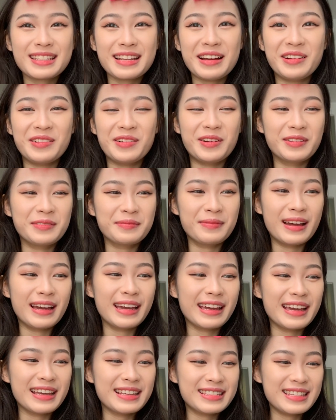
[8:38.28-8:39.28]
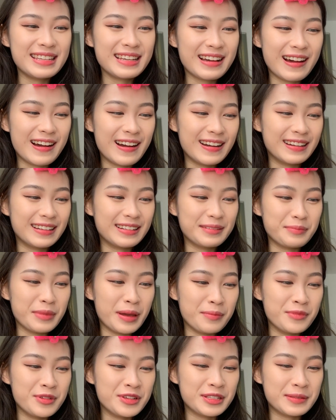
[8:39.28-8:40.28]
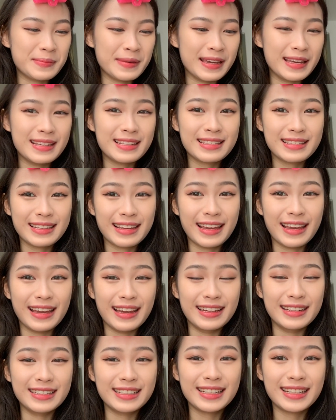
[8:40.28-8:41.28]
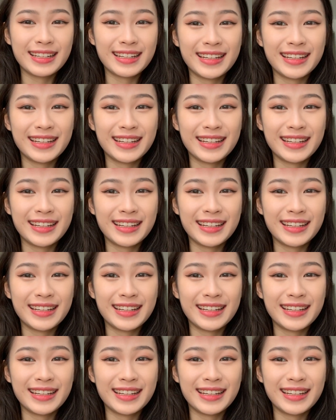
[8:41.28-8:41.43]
out on my SD card memory space, and